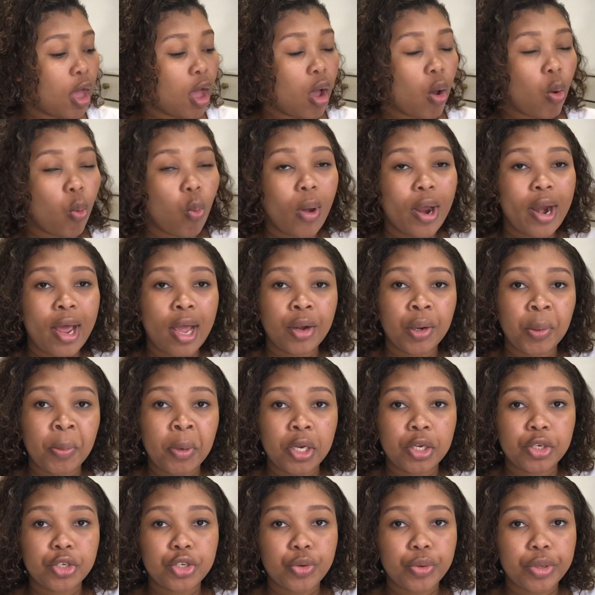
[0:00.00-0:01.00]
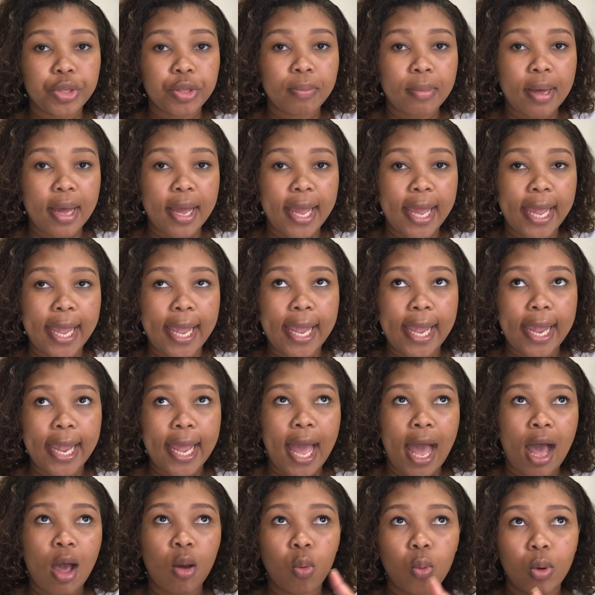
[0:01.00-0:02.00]
What I normally do with my hair,
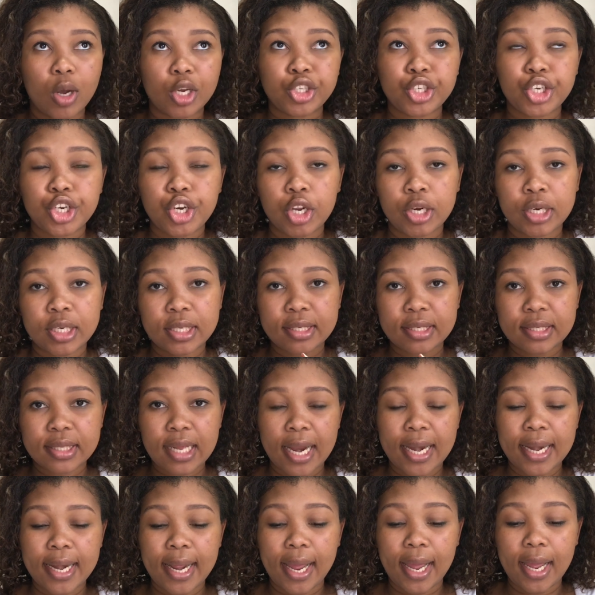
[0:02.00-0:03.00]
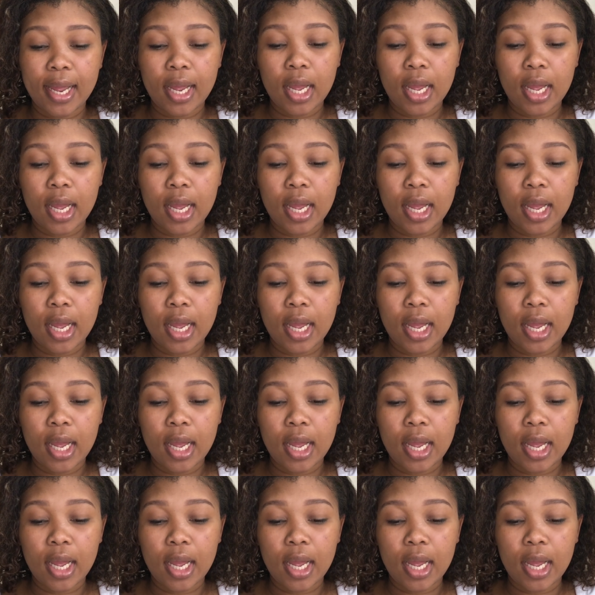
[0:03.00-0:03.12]
I'll wash it on a Sunday.